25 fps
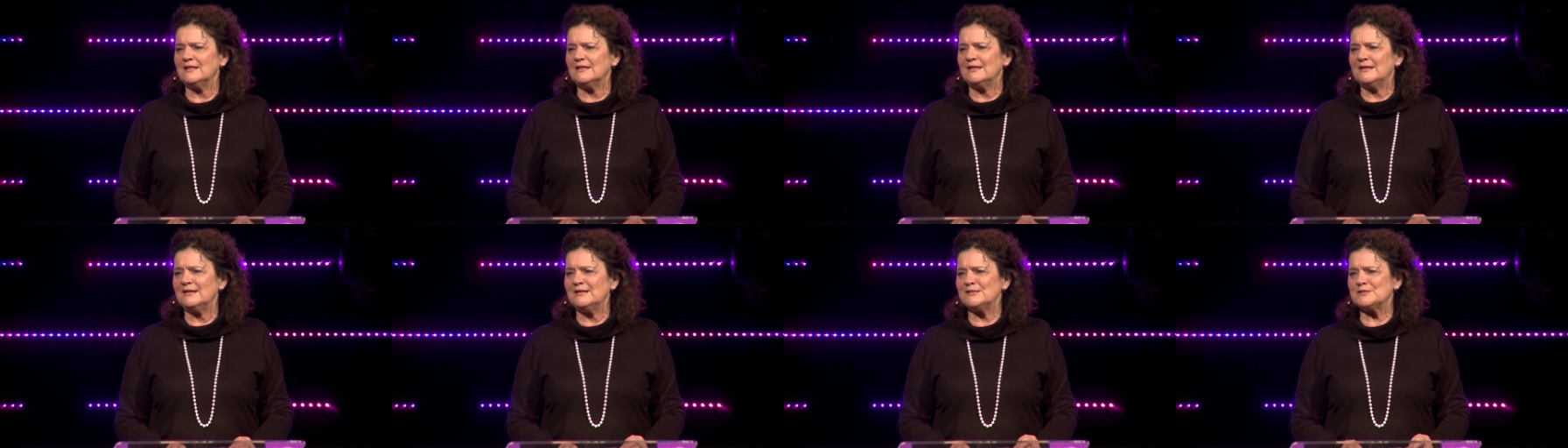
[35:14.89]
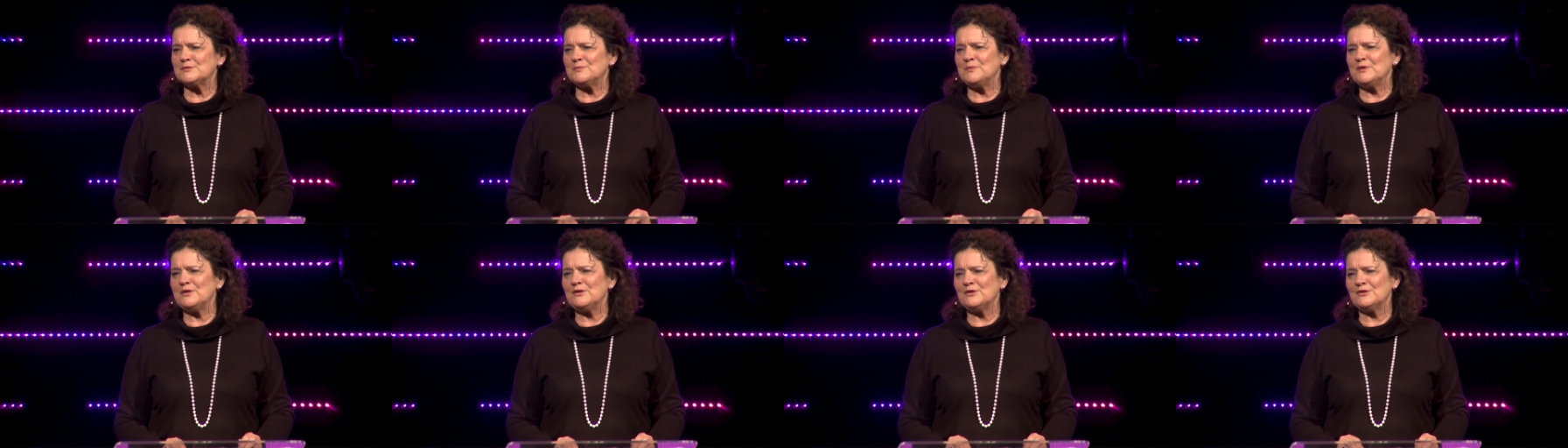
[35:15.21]
It's
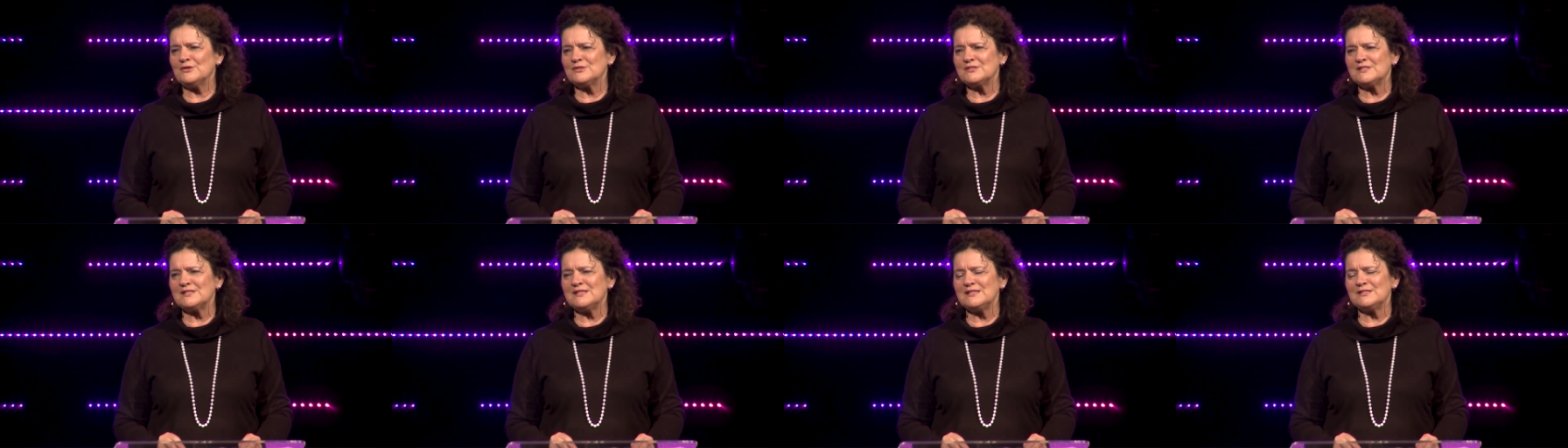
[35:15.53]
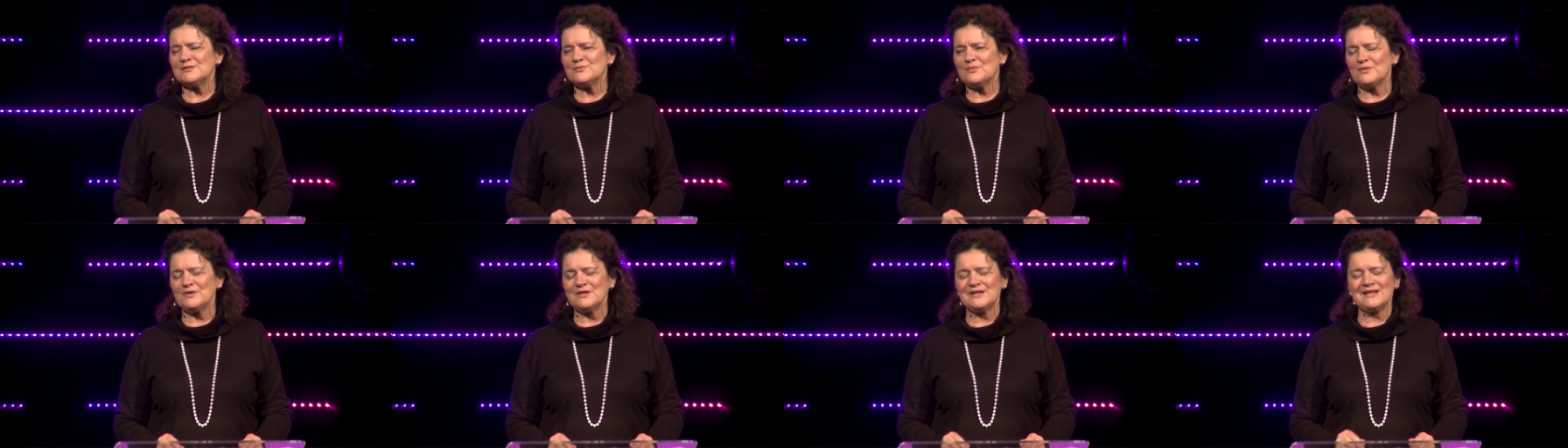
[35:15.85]
because he's
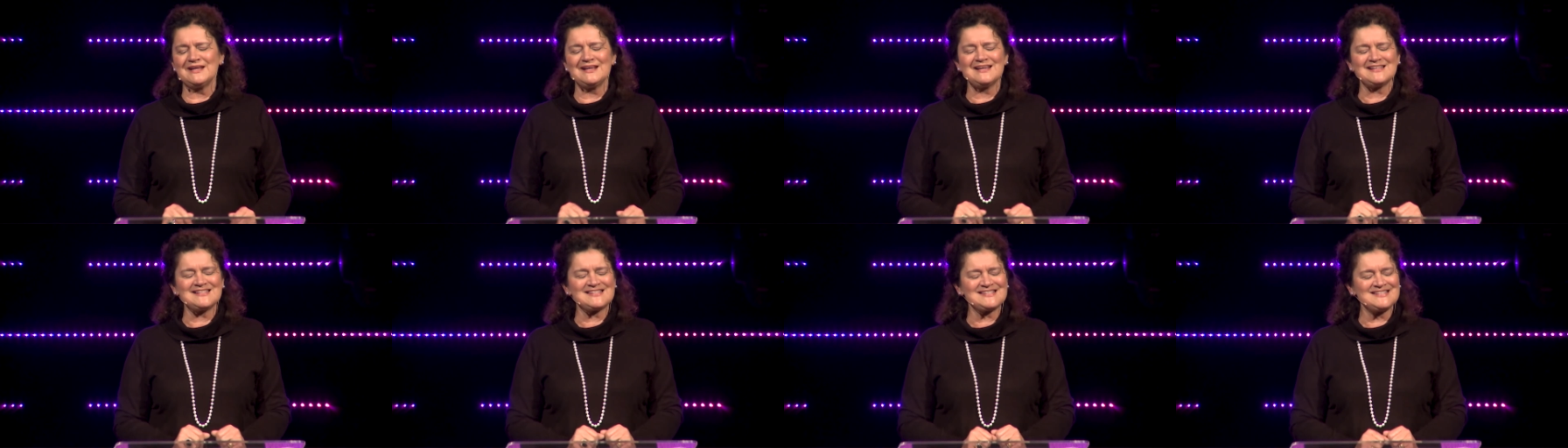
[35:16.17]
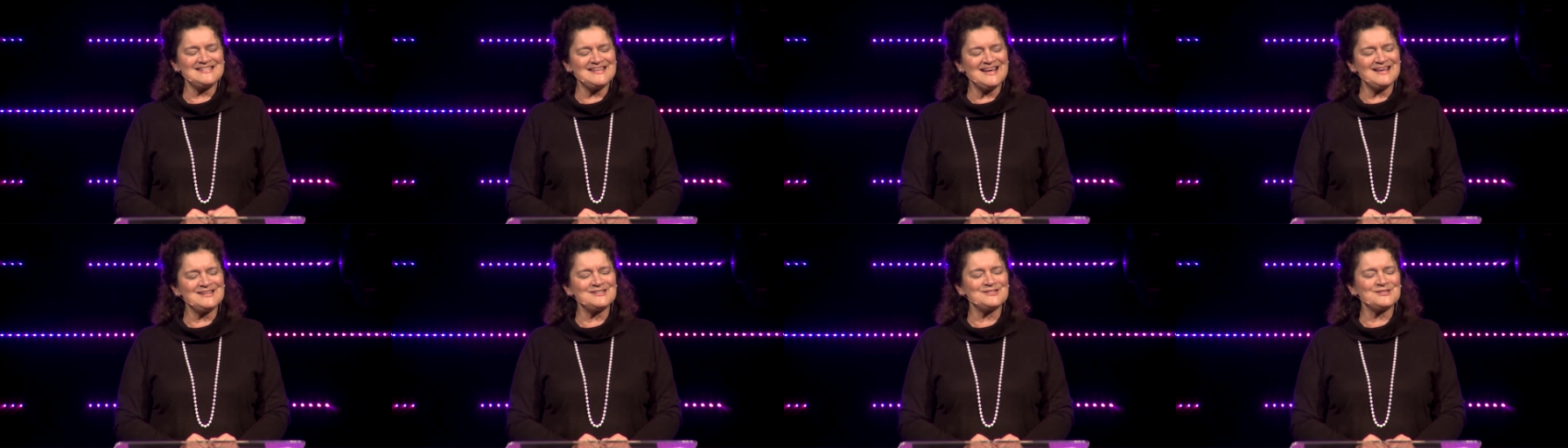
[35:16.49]
wanting us
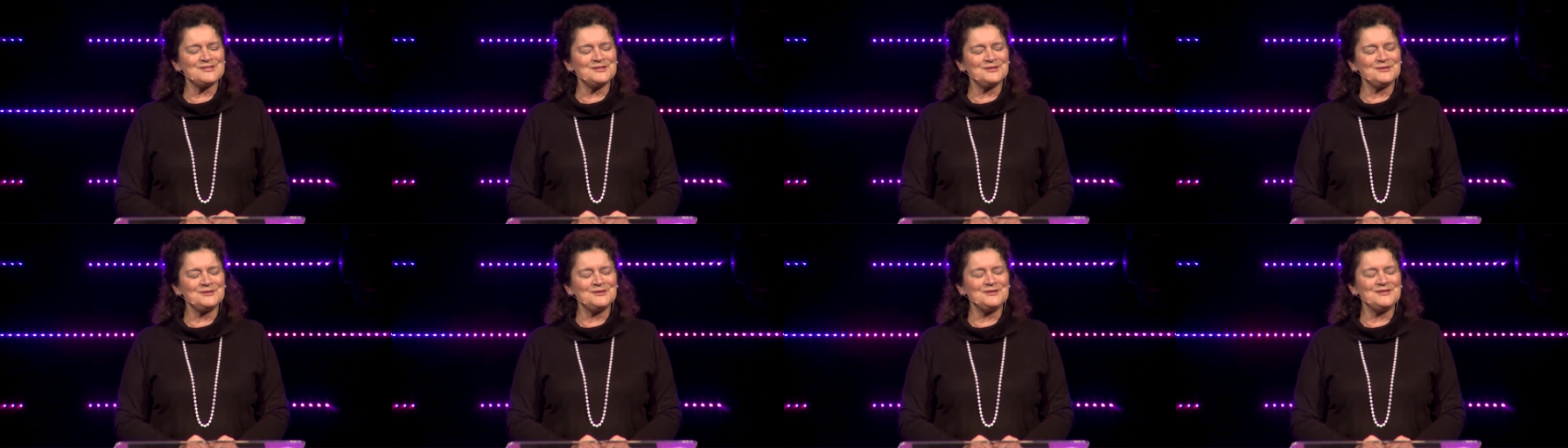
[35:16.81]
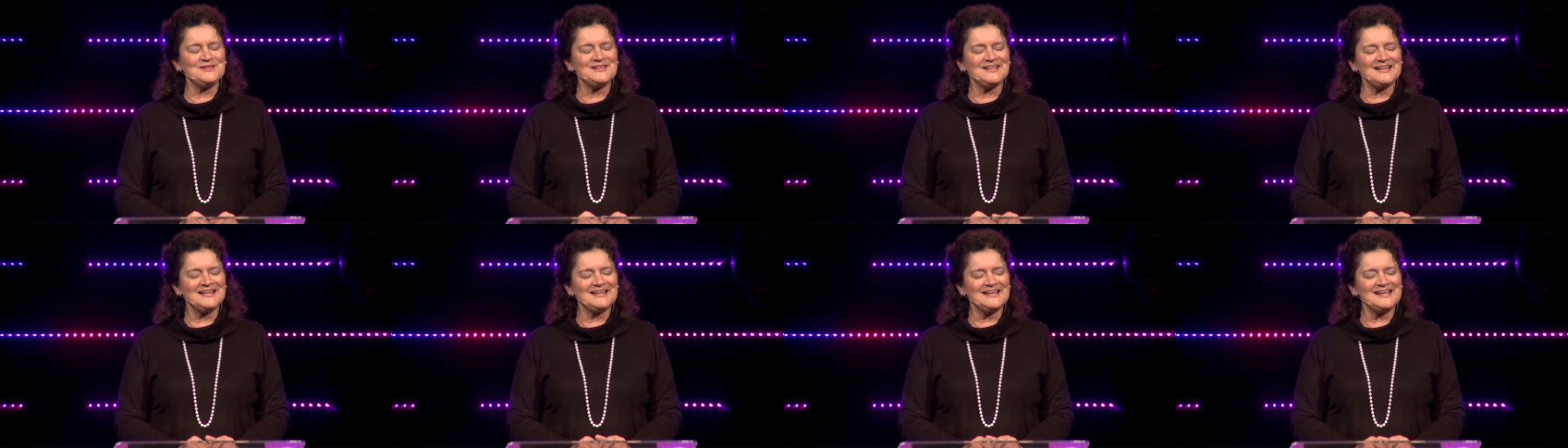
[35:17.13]
yet to learn
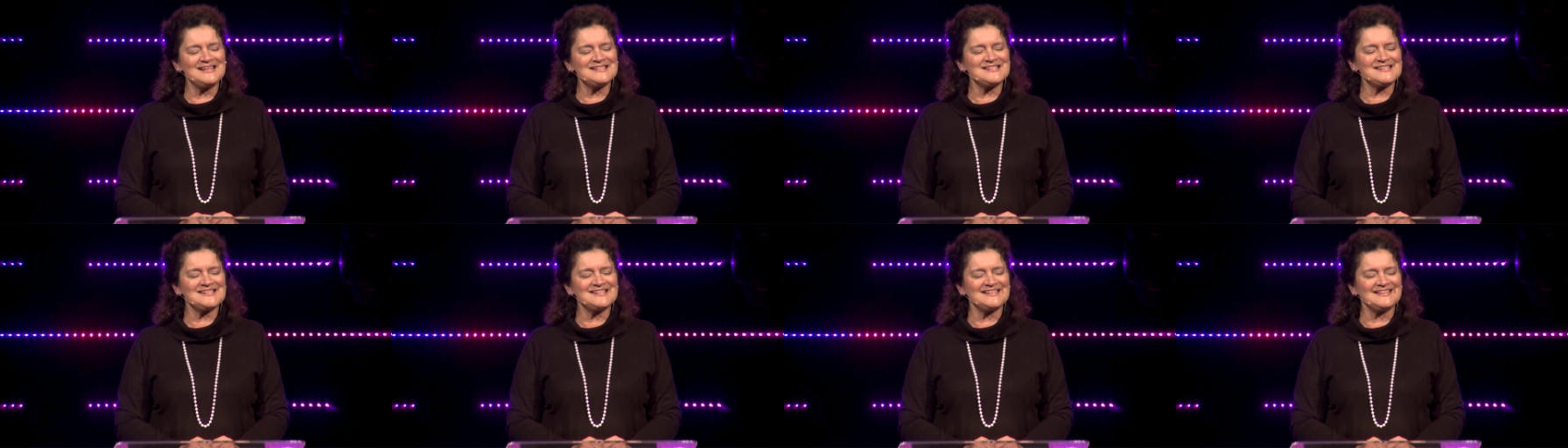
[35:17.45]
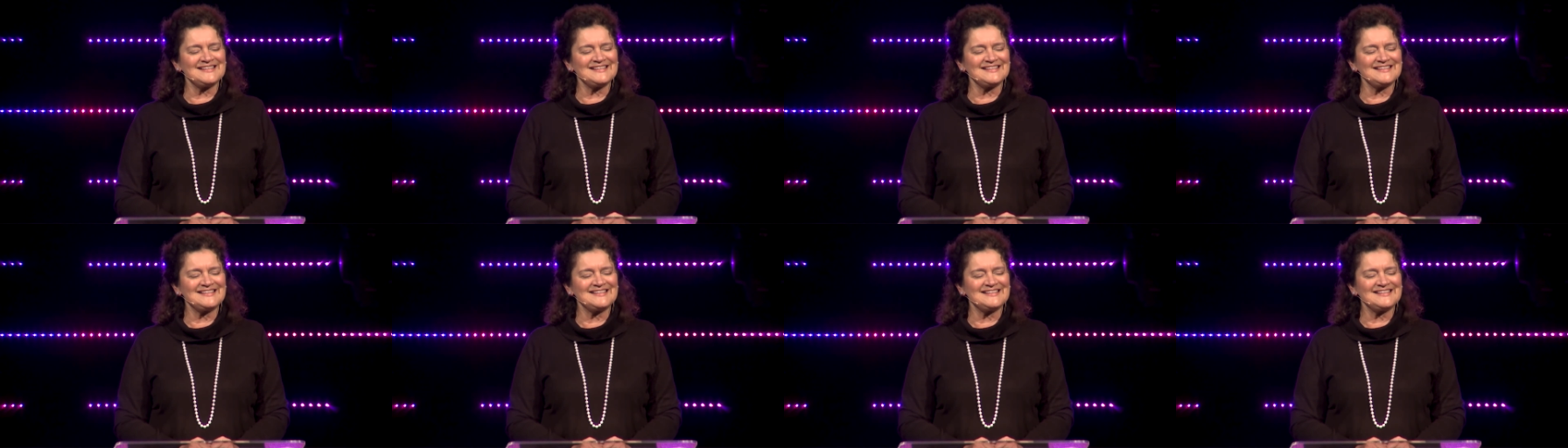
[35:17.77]
the lesson